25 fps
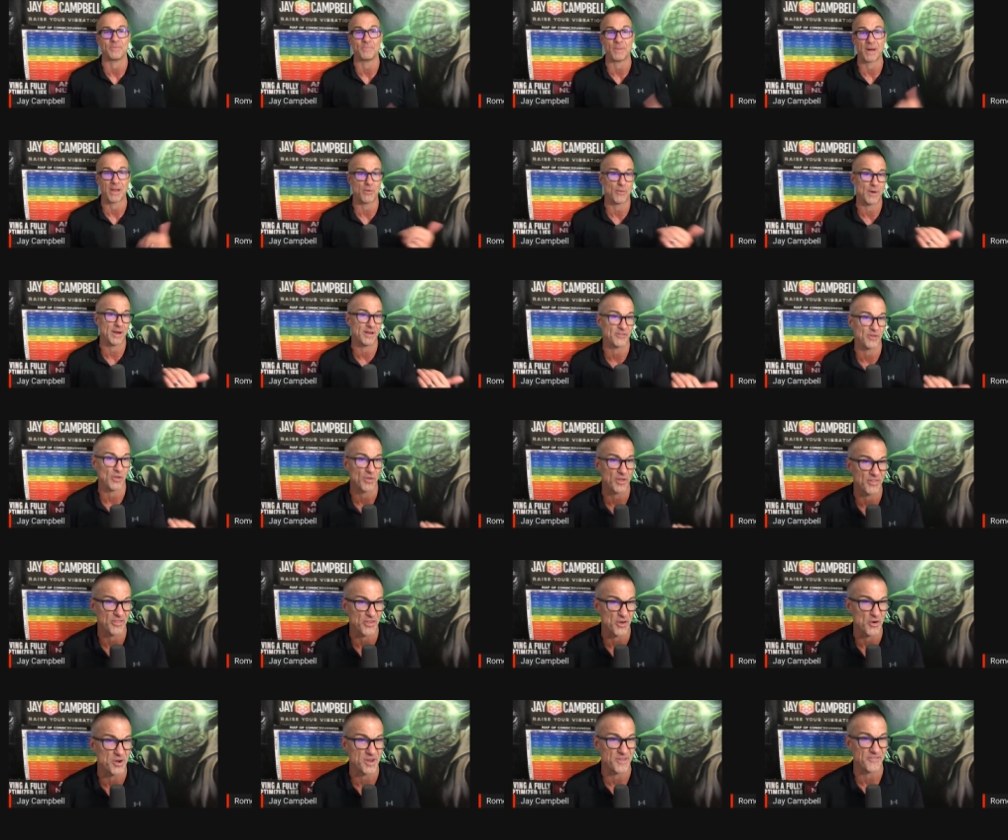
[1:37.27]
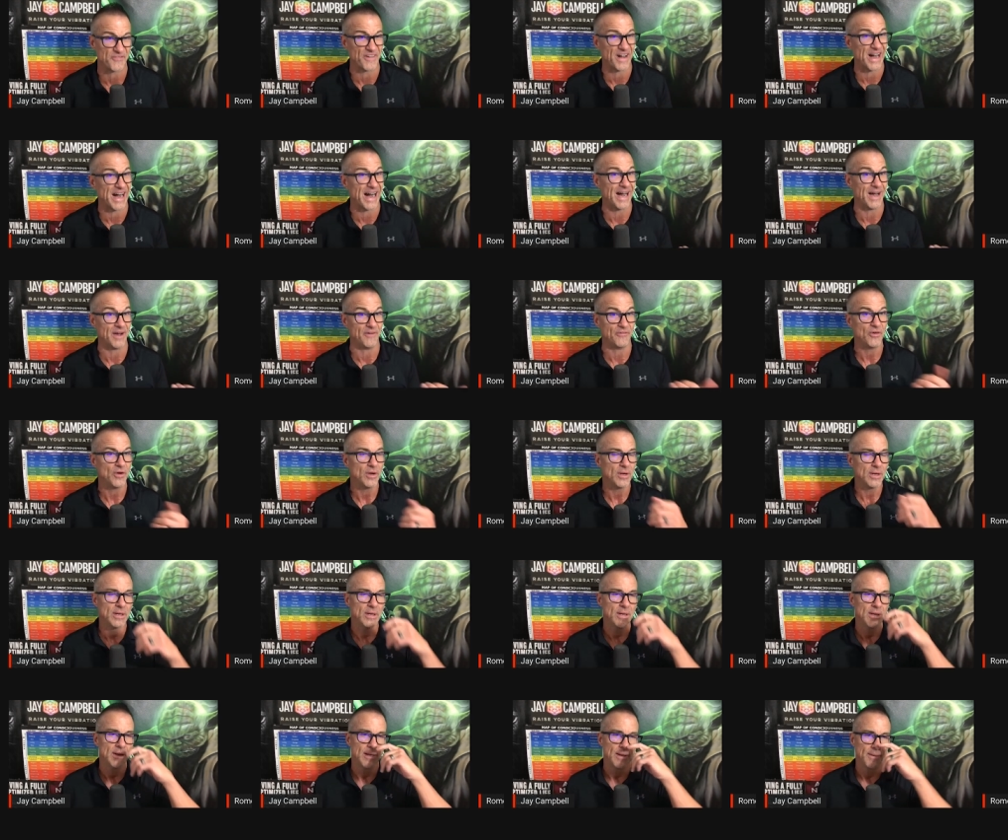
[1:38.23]
And by the way, he's only thirty five,
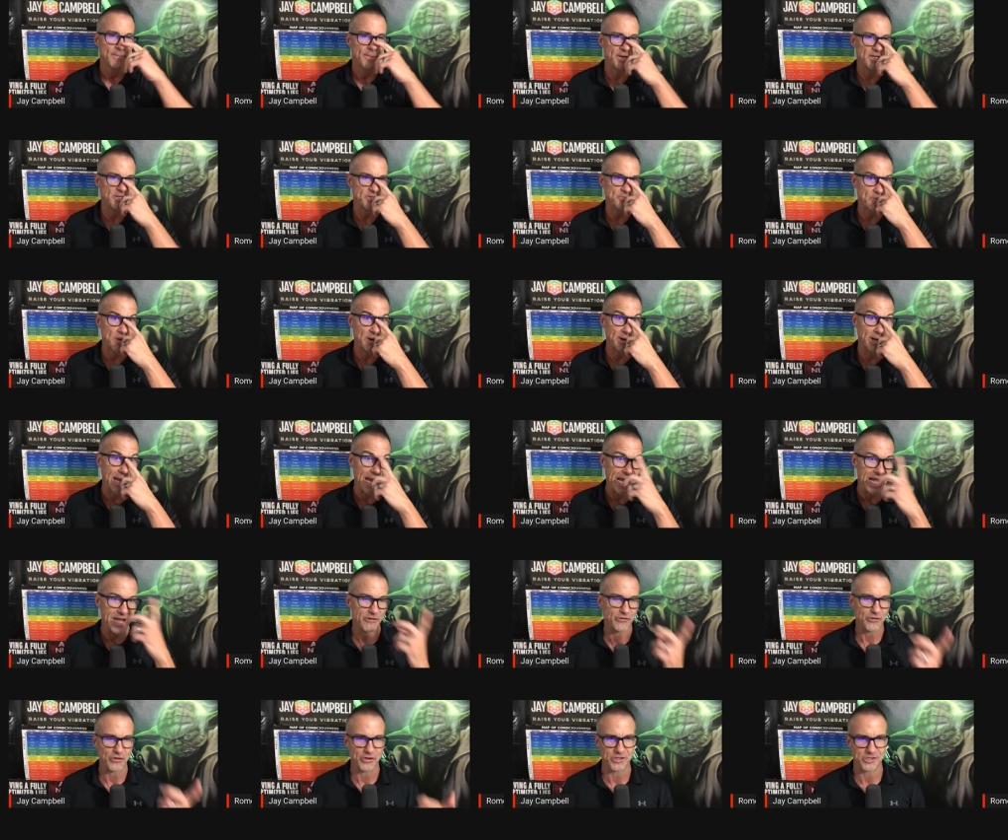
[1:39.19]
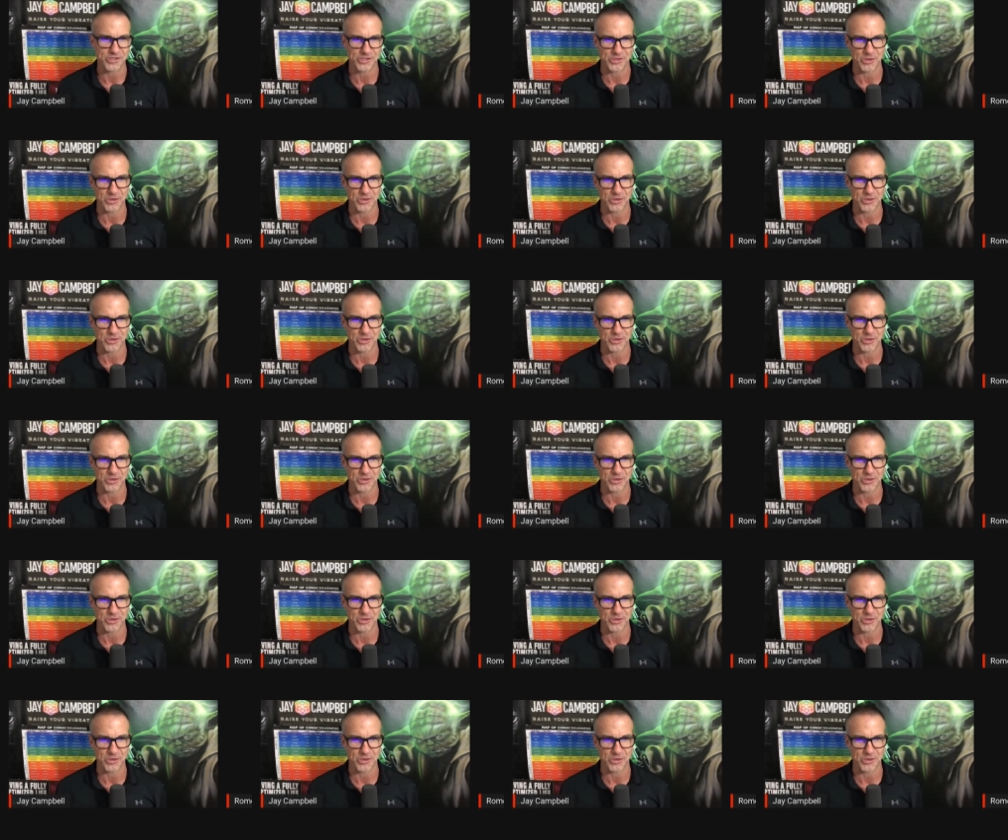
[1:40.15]
but he's an ancient